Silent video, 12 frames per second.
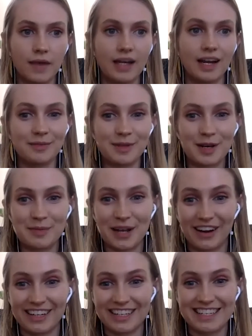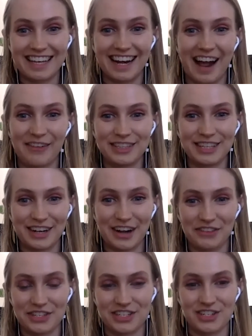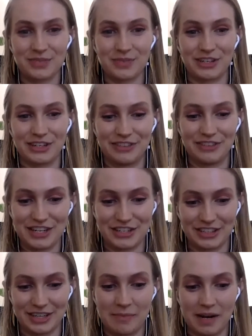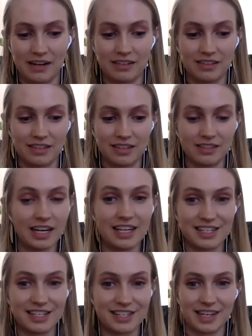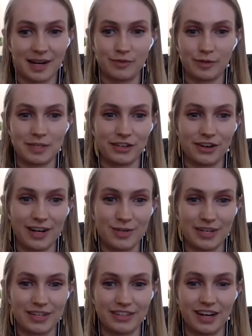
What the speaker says: And I'm going to be honest that having that conversation with your advisor about, is it time for me to graduate or not?